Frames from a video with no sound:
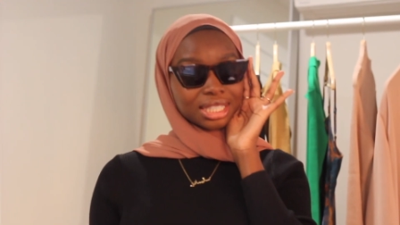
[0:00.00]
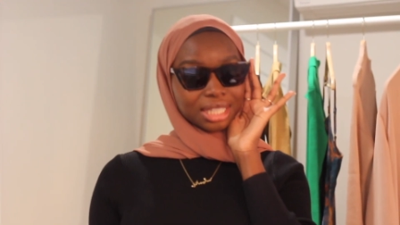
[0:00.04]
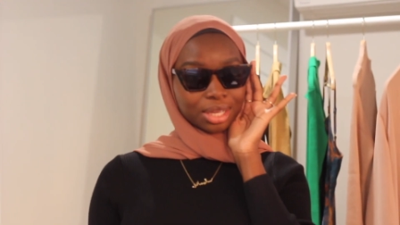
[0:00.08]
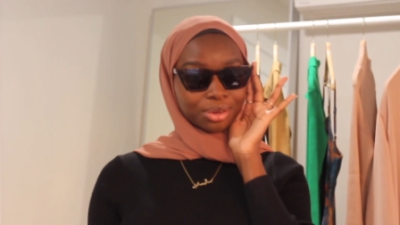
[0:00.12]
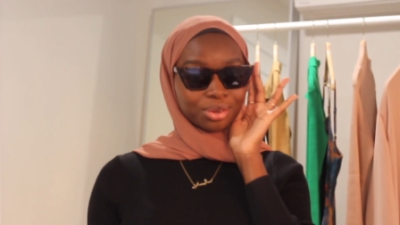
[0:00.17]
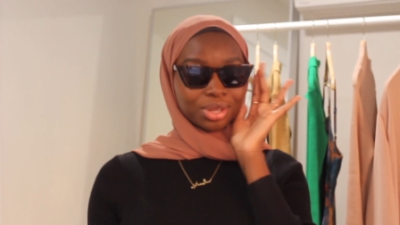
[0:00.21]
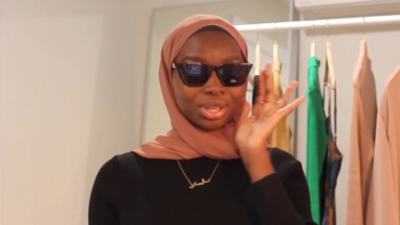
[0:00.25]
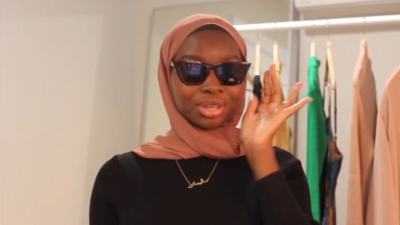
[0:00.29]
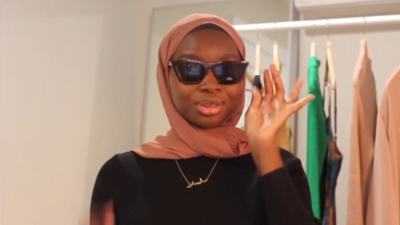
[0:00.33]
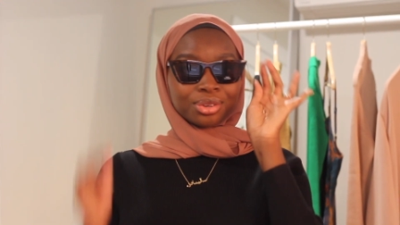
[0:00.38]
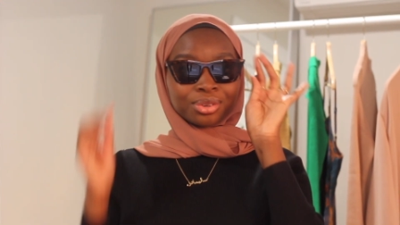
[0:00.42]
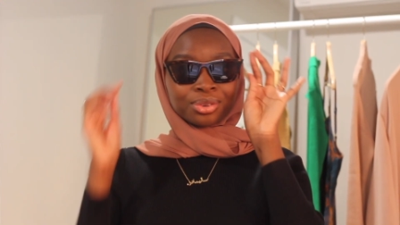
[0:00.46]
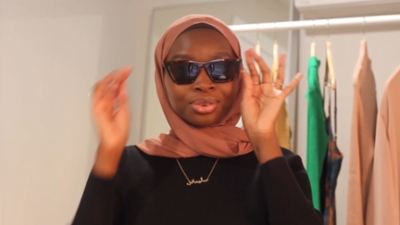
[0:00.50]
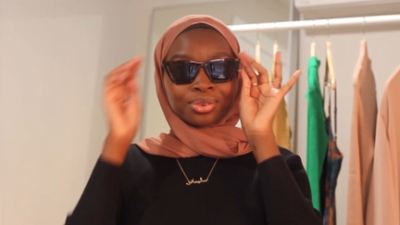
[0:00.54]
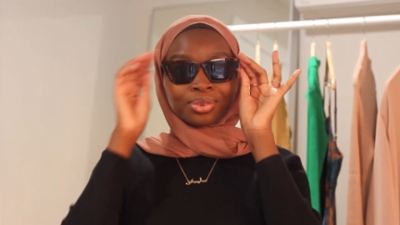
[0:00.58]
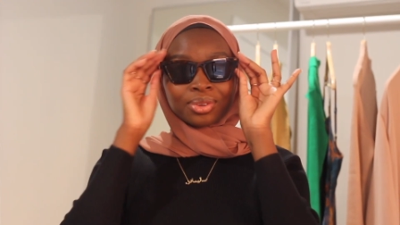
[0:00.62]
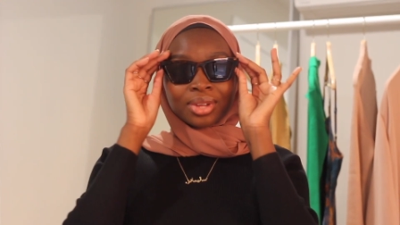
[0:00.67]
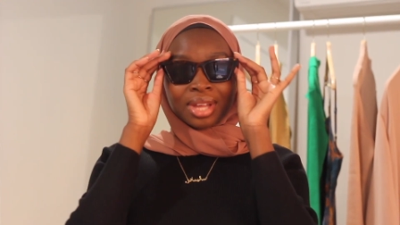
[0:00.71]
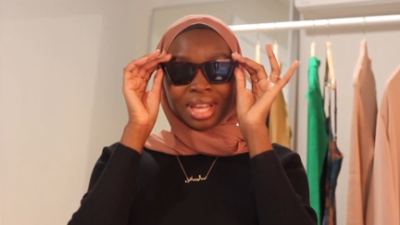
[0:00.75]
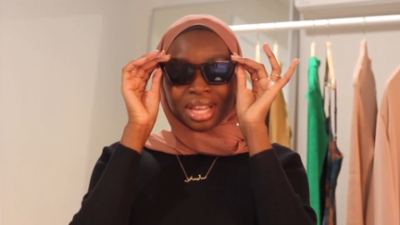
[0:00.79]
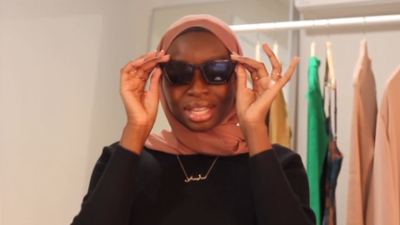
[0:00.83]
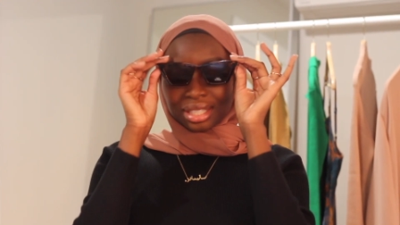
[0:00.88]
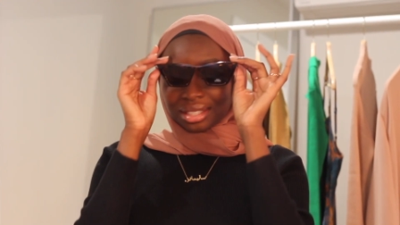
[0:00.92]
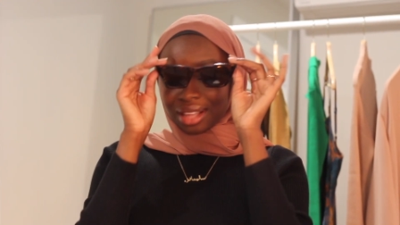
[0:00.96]
So cute.
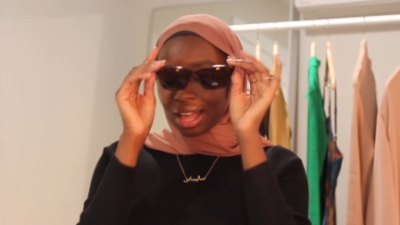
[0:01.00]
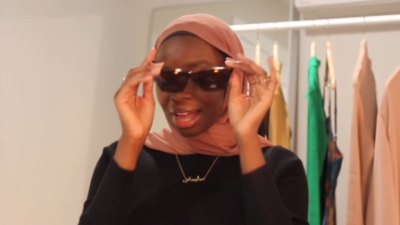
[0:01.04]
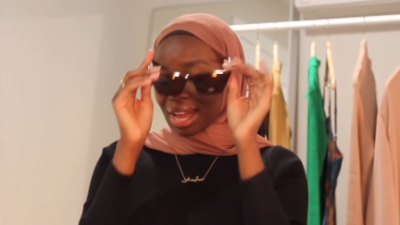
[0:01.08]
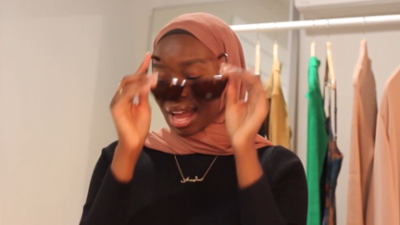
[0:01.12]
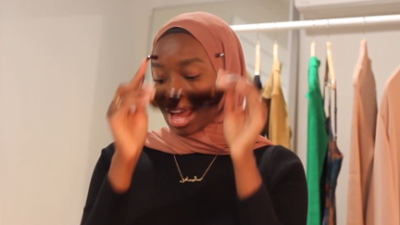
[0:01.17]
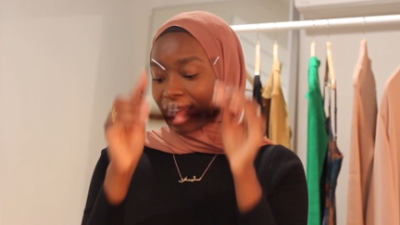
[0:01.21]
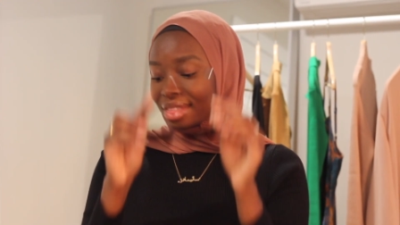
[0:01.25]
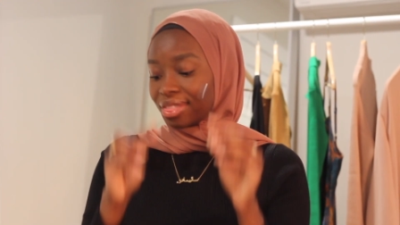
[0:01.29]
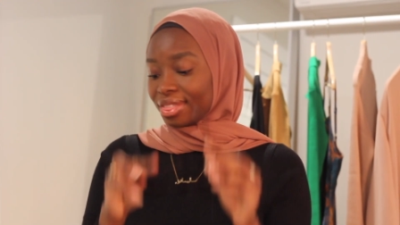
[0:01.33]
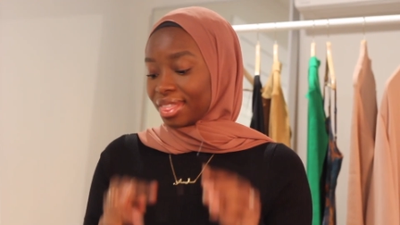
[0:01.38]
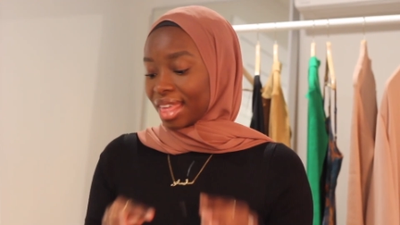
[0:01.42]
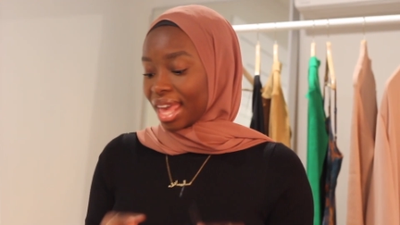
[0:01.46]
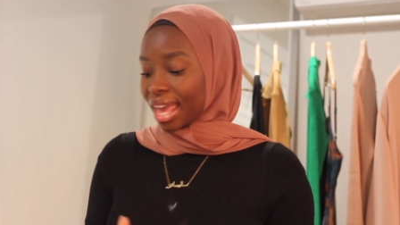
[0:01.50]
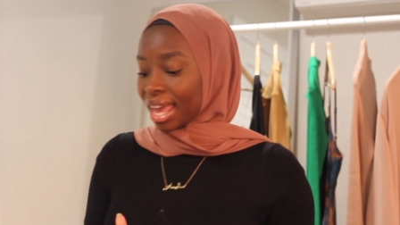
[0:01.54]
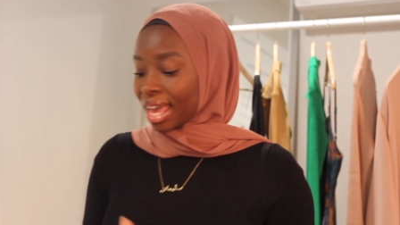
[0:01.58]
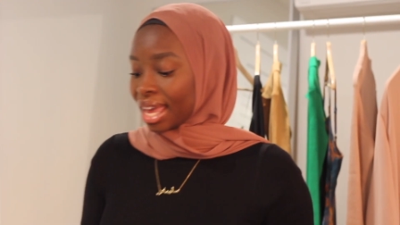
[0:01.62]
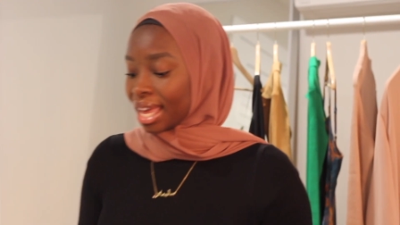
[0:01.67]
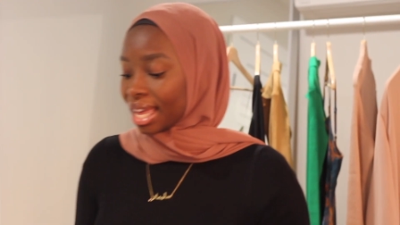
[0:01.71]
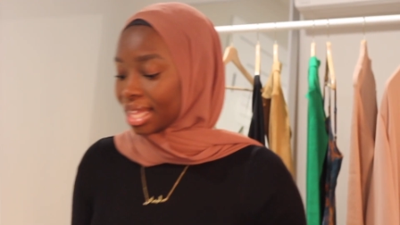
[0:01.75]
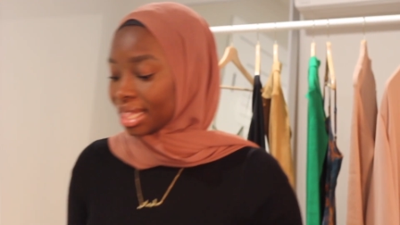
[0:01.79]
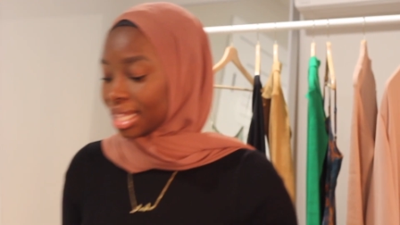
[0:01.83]
So I got that,